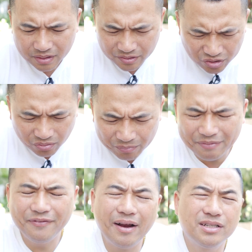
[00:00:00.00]
So it'd be
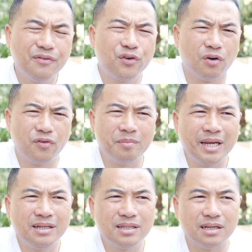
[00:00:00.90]
very difficult for
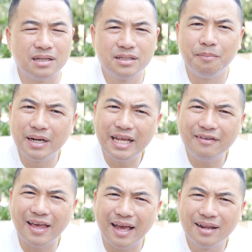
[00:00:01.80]
me to
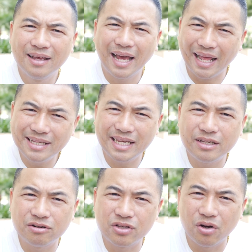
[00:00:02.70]
believe that at 18
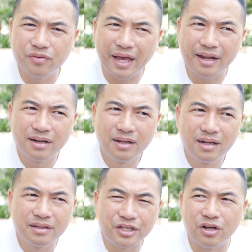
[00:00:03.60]
years old that,
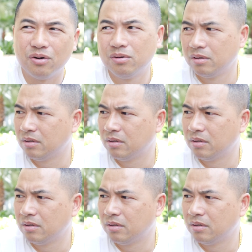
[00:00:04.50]
30